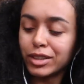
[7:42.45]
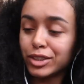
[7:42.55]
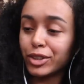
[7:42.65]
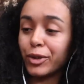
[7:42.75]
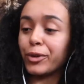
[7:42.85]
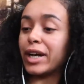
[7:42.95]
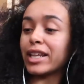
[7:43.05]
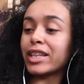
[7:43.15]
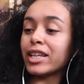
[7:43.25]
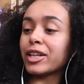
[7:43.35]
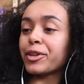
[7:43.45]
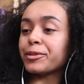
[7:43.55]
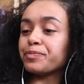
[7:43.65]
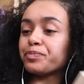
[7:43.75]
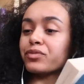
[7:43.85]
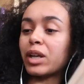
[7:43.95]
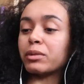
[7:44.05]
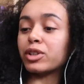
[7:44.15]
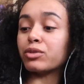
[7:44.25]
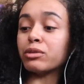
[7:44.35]
So I think I'm
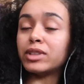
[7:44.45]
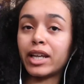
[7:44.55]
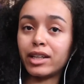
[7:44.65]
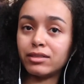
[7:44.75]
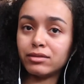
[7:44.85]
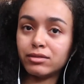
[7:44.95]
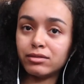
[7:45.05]
gonna rotate.